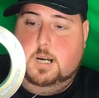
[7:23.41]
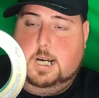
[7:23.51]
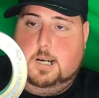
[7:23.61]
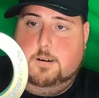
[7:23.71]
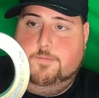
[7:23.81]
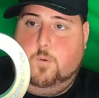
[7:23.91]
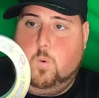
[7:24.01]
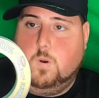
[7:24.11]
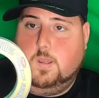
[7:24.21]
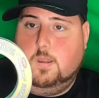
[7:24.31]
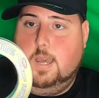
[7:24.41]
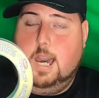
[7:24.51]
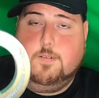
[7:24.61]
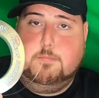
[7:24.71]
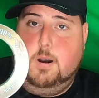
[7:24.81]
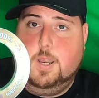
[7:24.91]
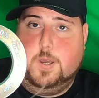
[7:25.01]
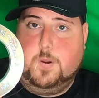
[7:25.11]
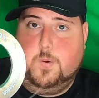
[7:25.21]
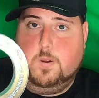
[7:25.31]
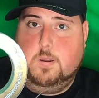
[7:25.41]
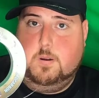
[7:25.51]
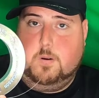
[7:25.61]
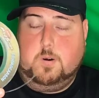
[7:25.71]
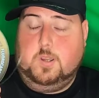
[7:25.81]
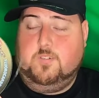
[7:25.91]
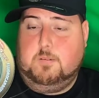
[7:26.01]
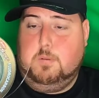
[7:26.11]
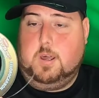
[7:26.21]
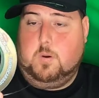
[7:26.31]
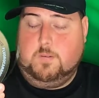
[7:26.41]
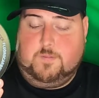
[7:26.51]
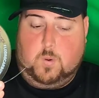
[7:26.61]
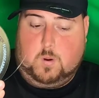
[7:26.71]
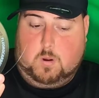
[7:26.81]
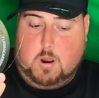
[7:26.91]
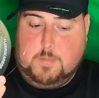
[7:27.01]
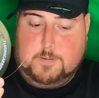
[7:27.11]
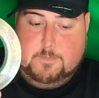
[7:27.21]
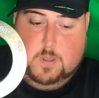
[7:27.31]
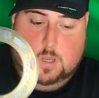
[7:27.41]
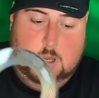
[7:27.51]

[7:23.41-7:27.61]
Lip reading: for having mono or using mono and fluorocarbon.